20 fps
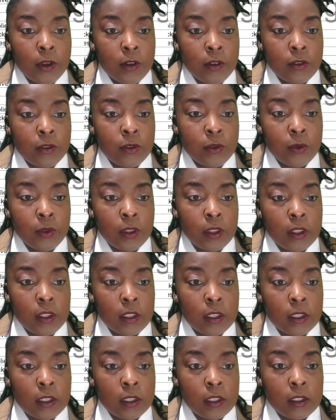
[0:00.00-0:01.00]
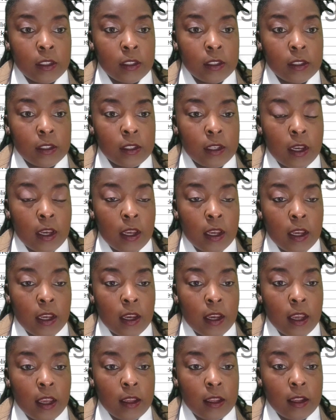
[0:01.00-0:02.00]
do this
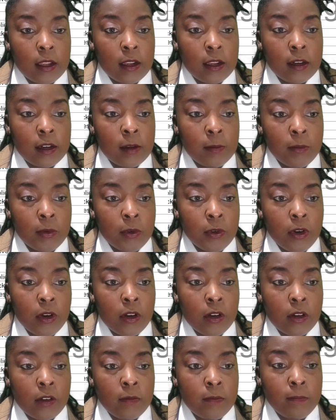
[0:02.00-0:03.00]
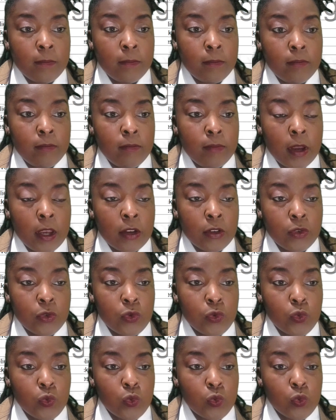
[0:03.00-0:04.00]
number of
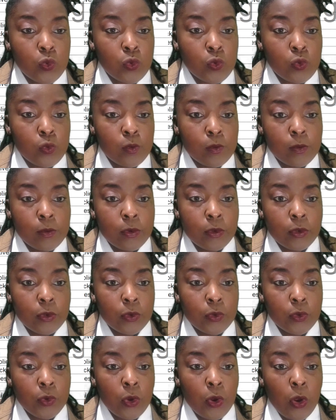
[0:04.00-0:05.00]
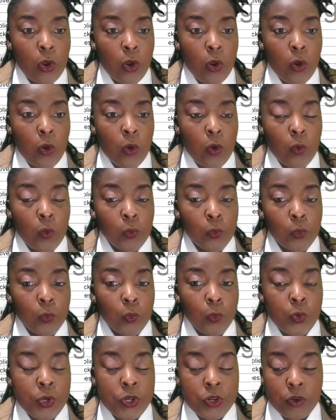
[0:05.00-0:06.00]
bedrooms.
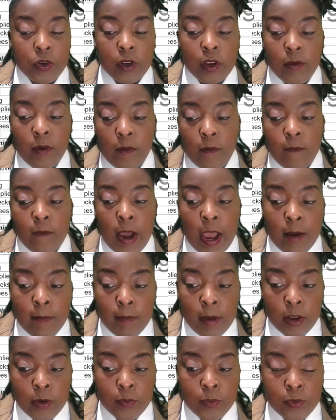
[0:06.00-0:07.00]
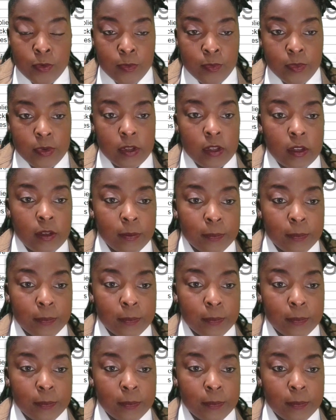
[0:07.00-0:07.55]
We're just gonna give it 5 bedrooms.